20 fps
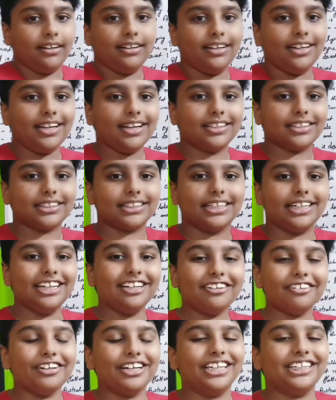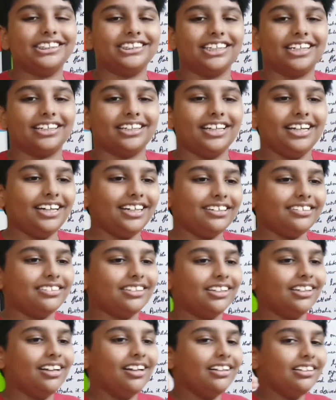Yes, Indonesia. There's
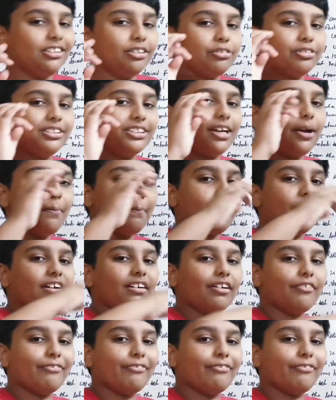so some part of